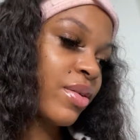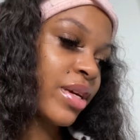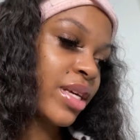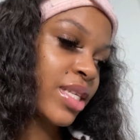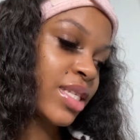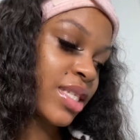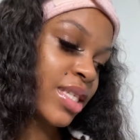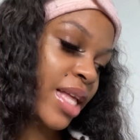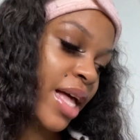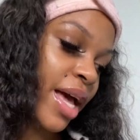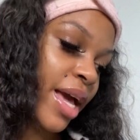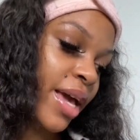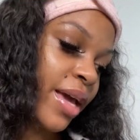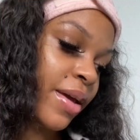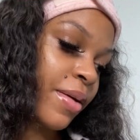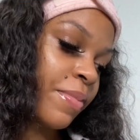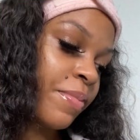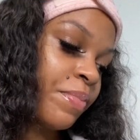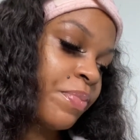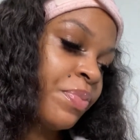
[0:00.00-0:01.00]
is like
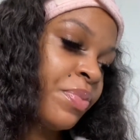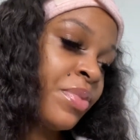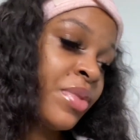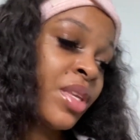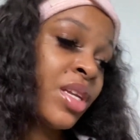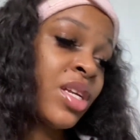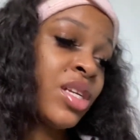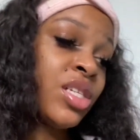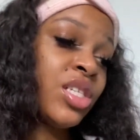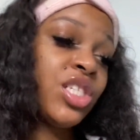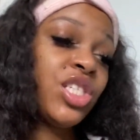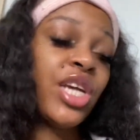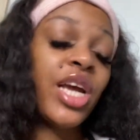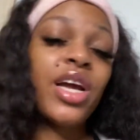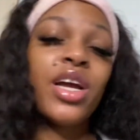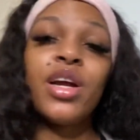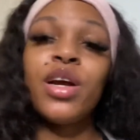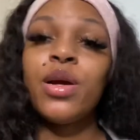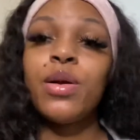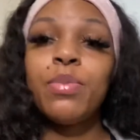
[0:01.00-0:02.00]

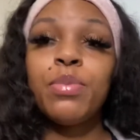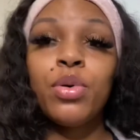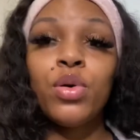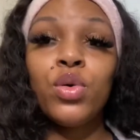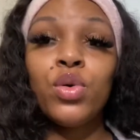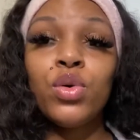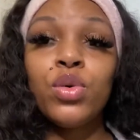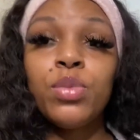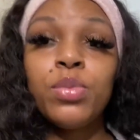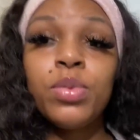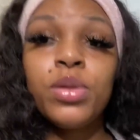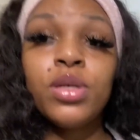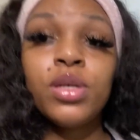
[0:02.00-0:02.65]
check her poop.